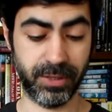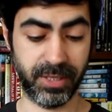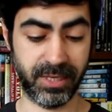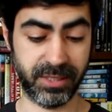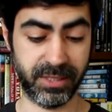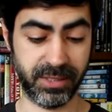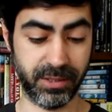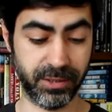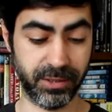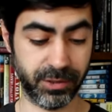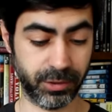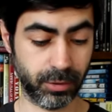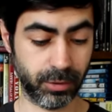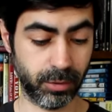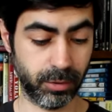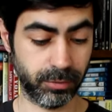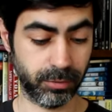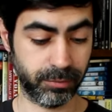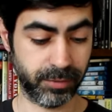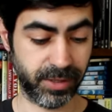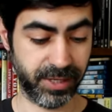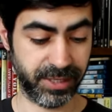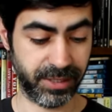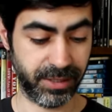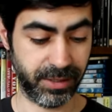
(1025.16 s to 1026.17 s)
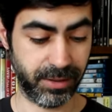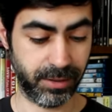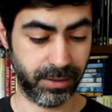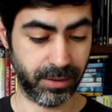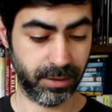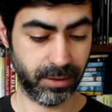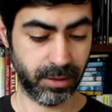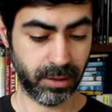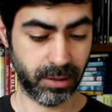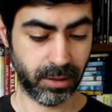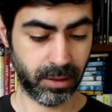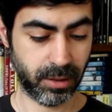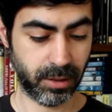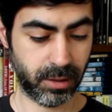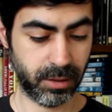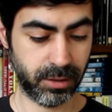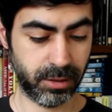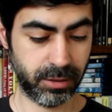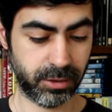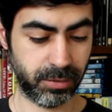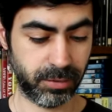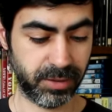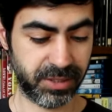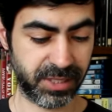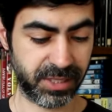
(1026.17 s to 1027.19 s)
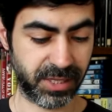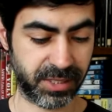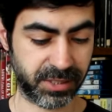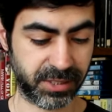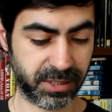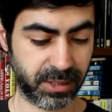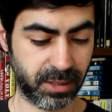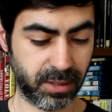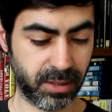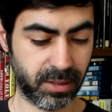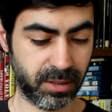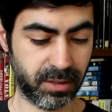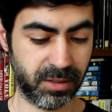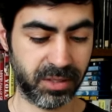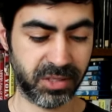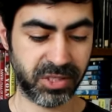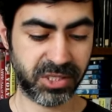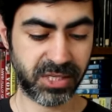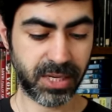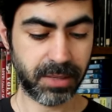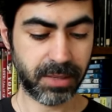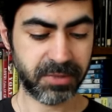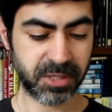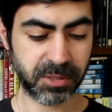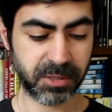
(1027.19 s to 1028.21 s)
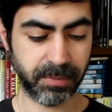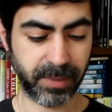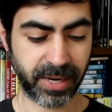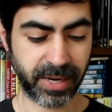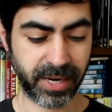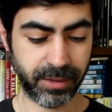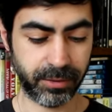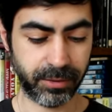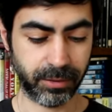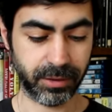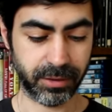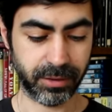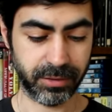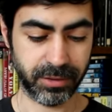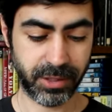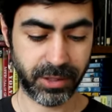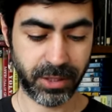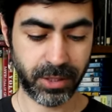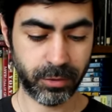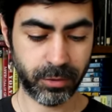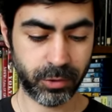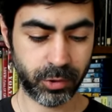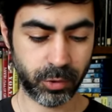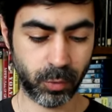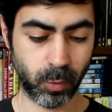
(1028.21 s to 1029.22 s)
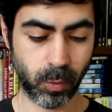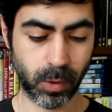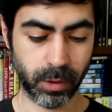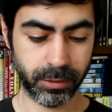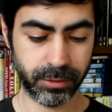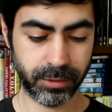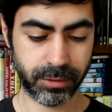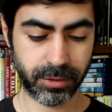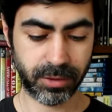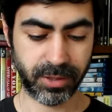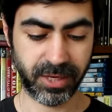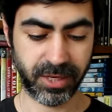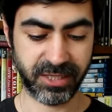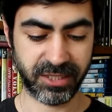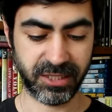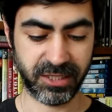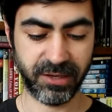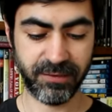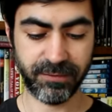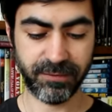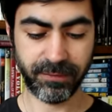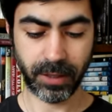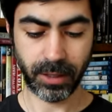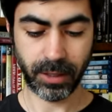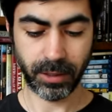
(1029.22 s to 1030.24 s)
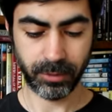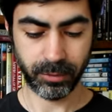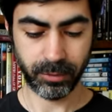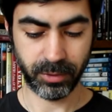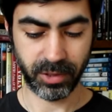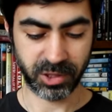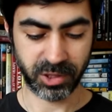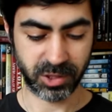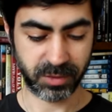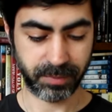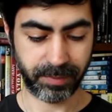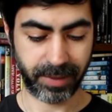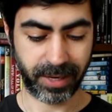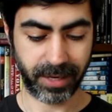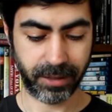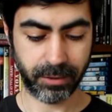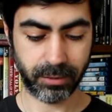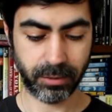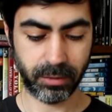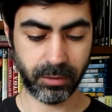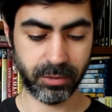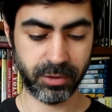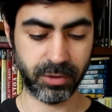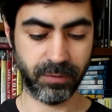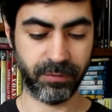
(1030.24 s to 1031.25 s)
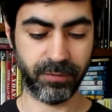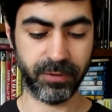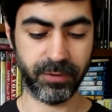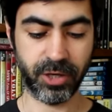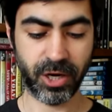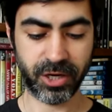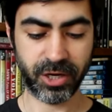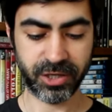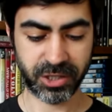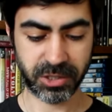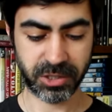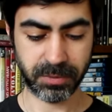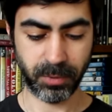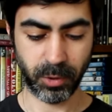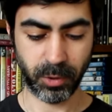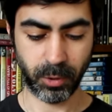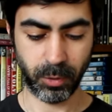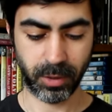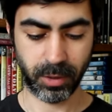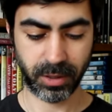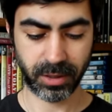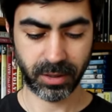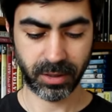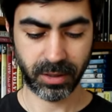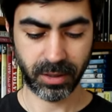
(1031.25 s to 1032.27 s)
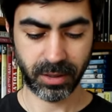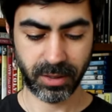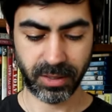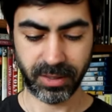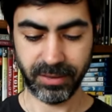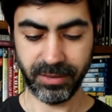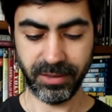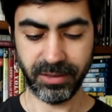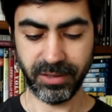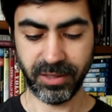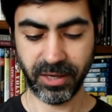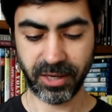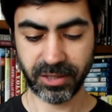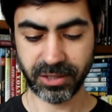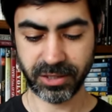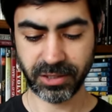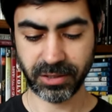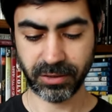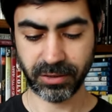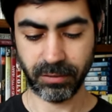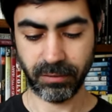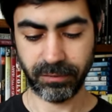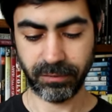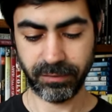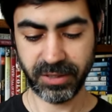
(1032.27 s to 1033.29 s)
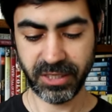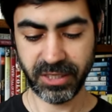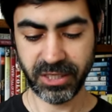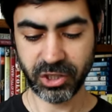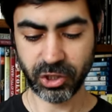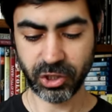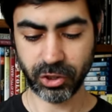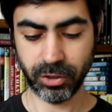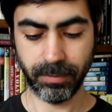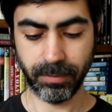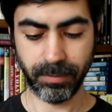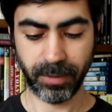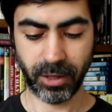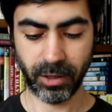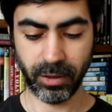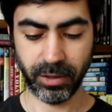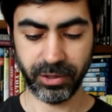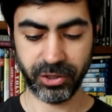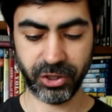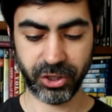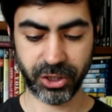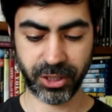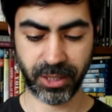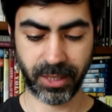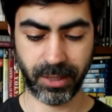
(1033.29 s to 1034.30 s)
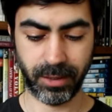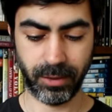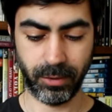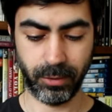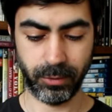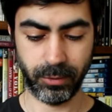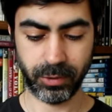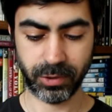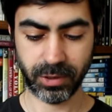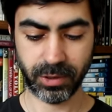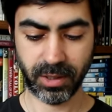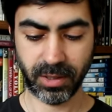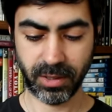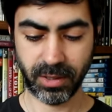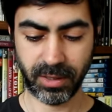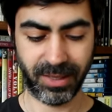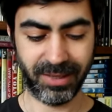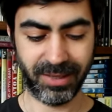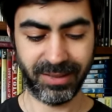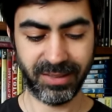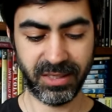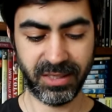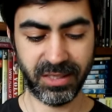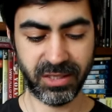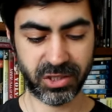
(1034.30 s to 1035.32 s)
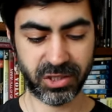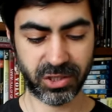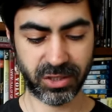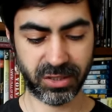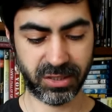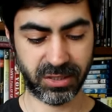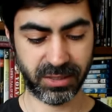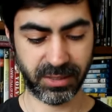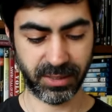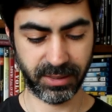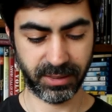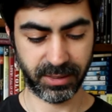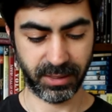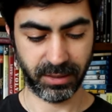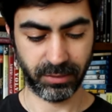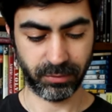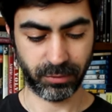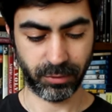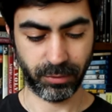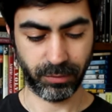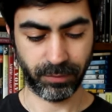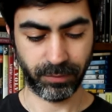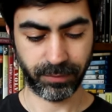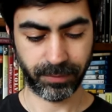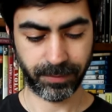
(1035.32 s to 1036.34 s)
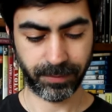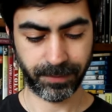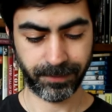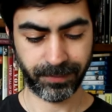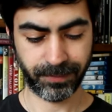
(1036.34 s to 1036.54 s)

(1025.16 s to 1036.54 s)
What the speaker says: as it is called right here. So it says, "The same smile continued to wander as he followed the spirals of gun smoke and the dust of each demolished house and each sinking roof.